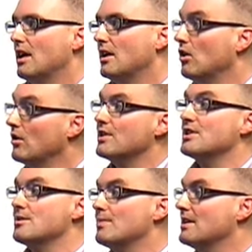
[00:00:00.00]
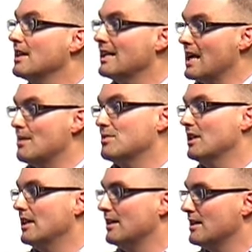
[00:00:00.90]
And all of this has been
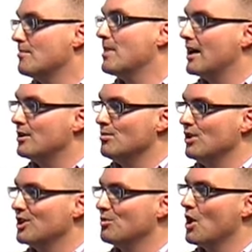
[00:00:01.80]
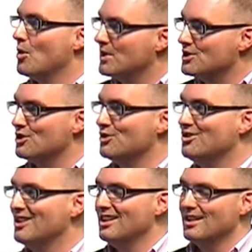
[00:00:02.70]
encapsulated in a pattern book, and we're hoping
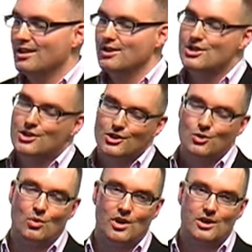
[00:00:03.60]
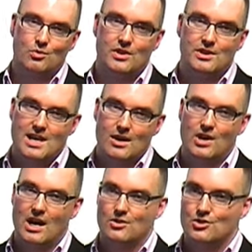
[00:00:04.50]
to continue to work with the
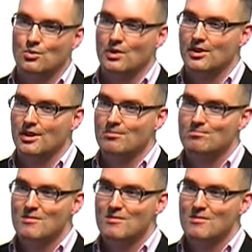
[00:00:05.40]
Town Council with it.